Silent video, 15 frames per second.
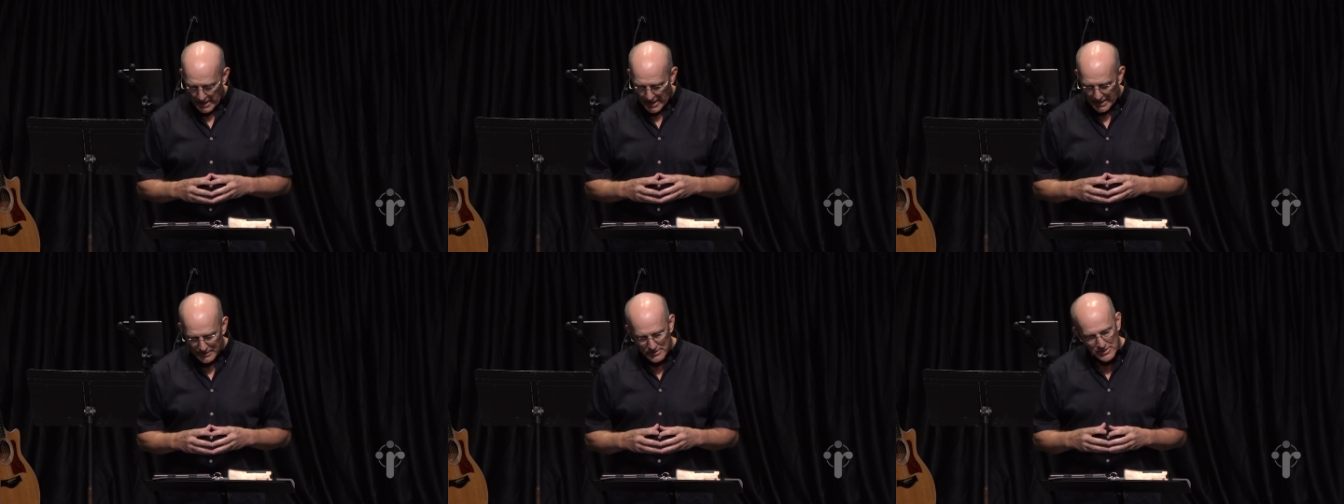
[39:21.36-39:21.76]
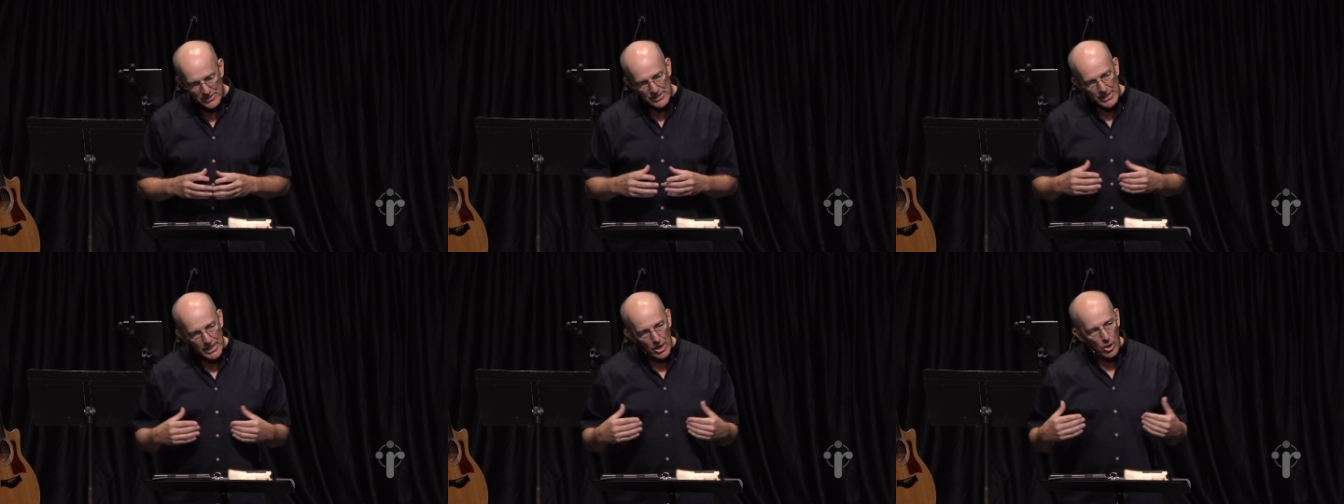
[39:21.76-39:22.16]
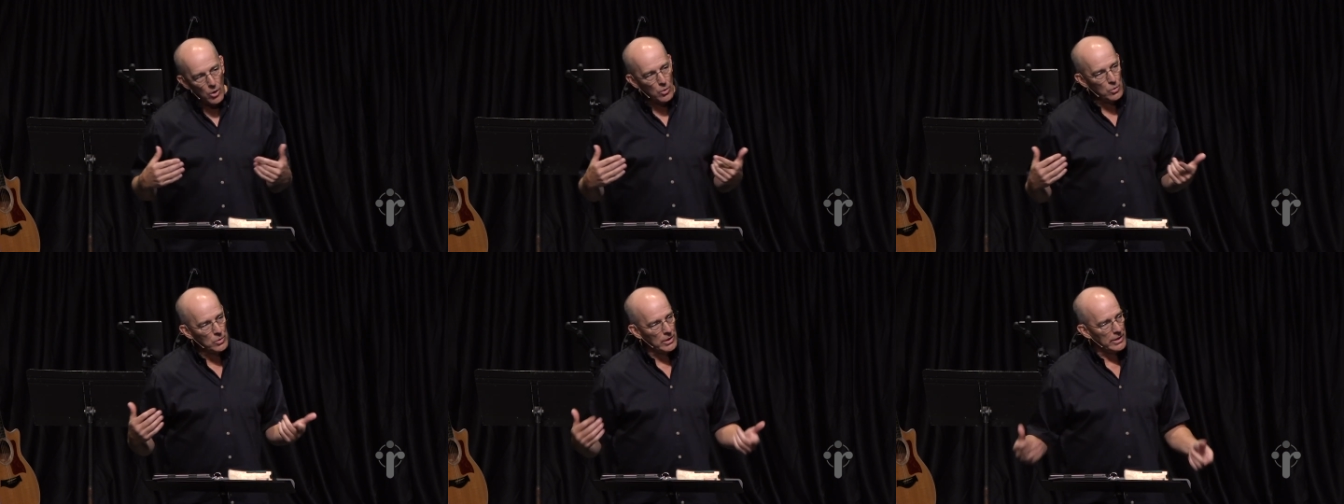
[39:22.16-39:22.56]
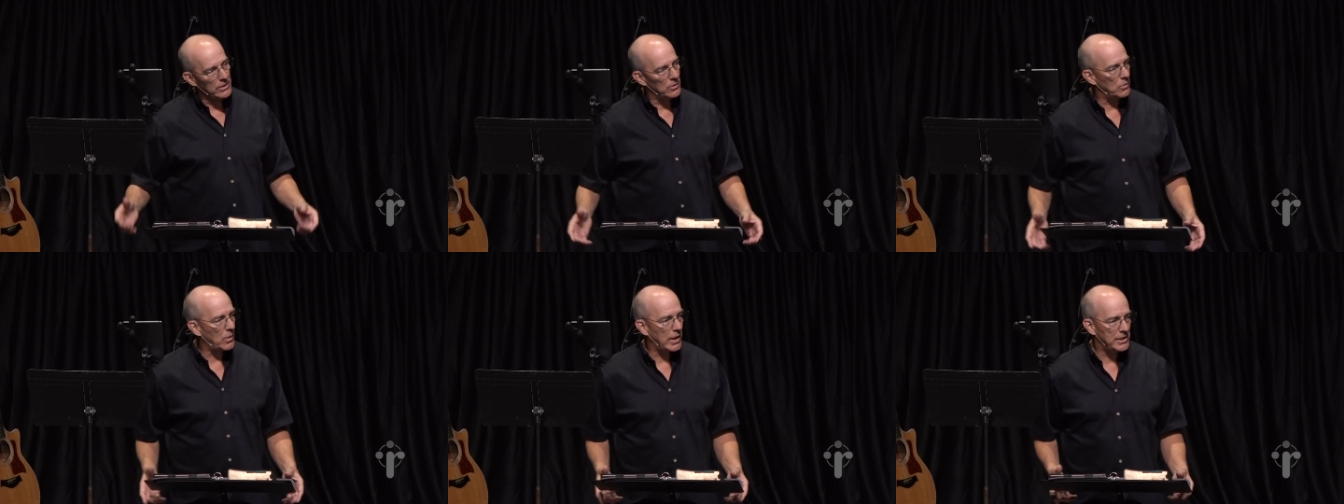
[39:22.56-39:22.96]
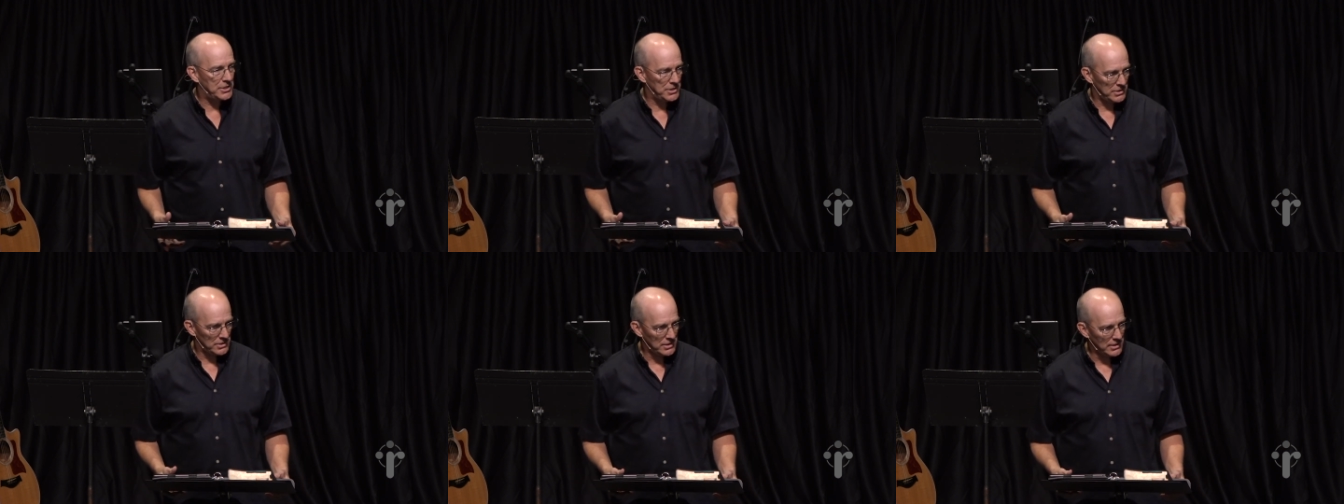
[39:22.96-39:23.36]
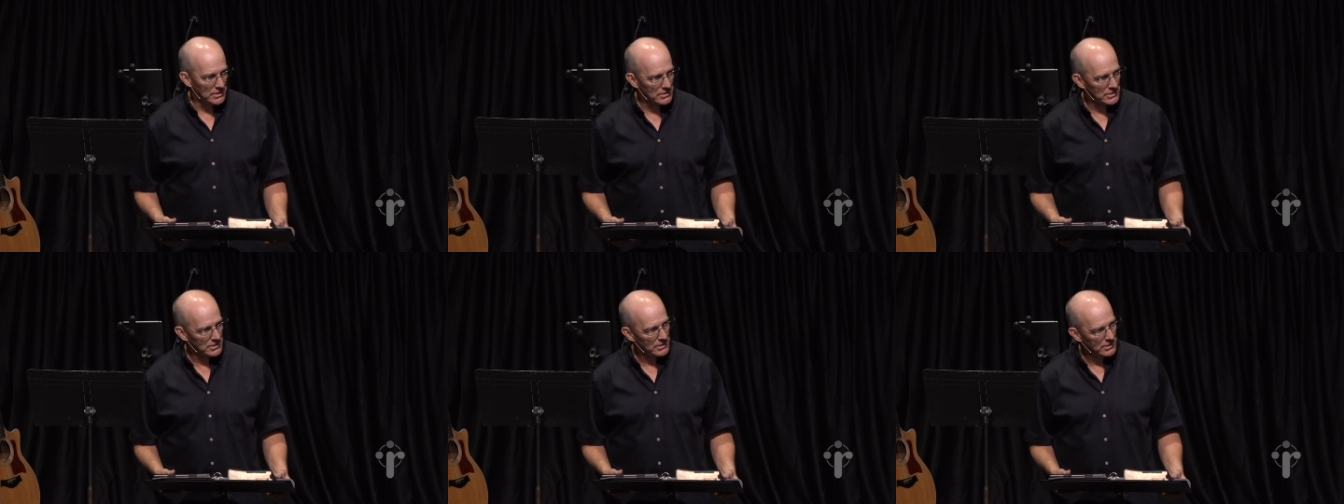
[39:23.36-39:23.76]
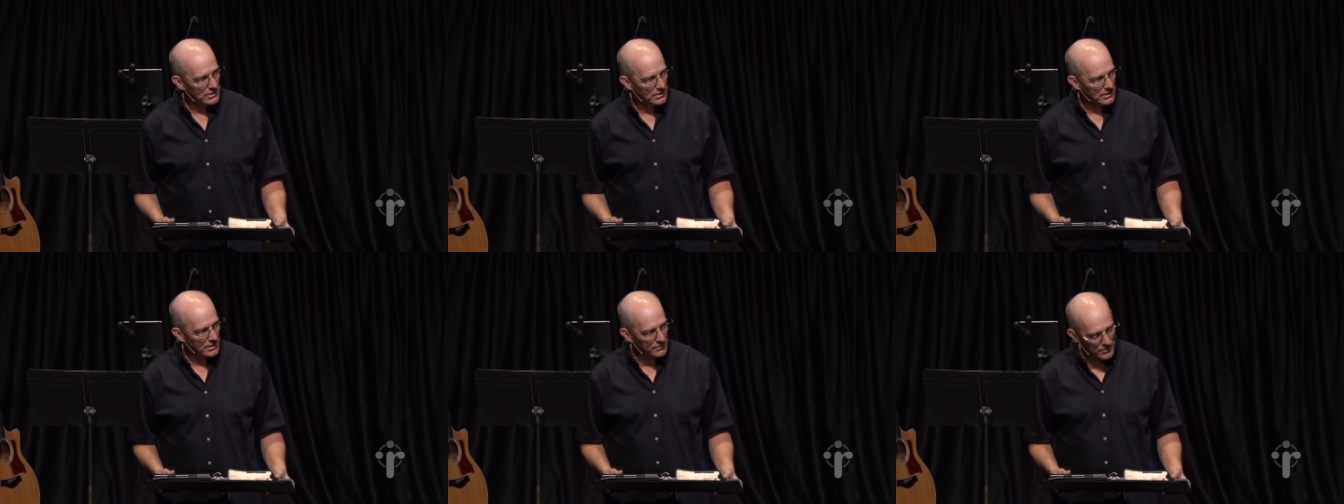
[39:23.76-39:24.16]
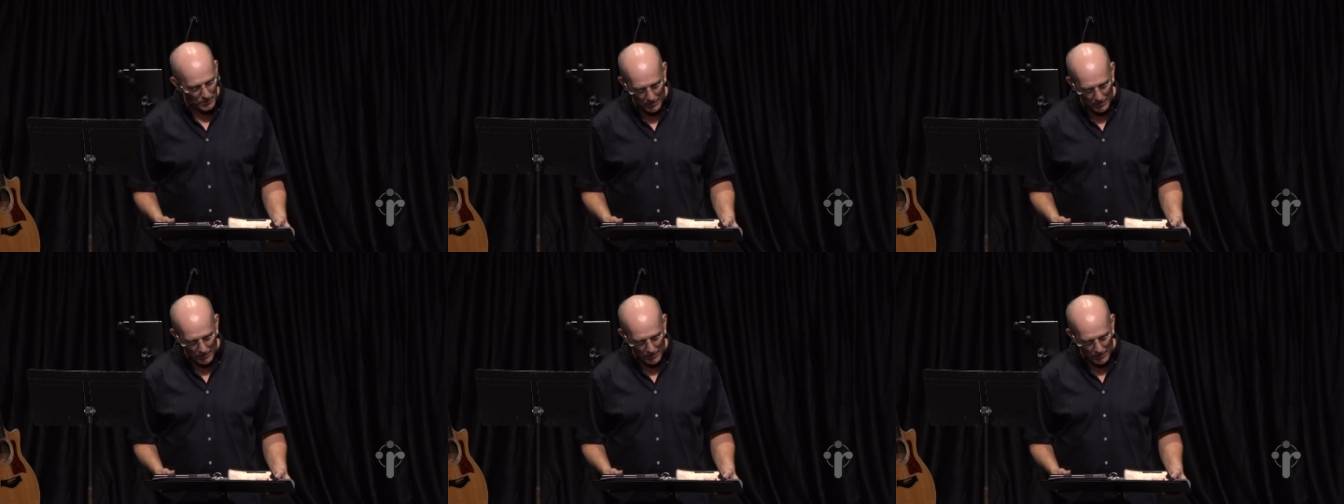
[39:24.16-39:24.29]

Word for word: and see only the righteousness of